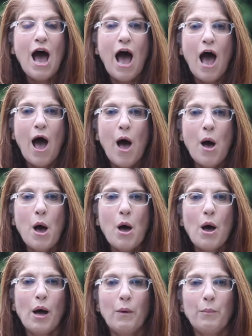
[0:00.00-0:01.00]

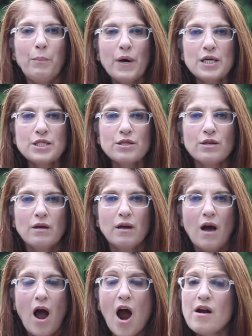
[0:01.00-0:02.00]
But
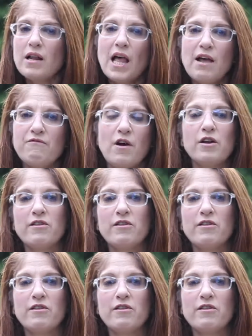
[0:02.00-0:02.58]
our life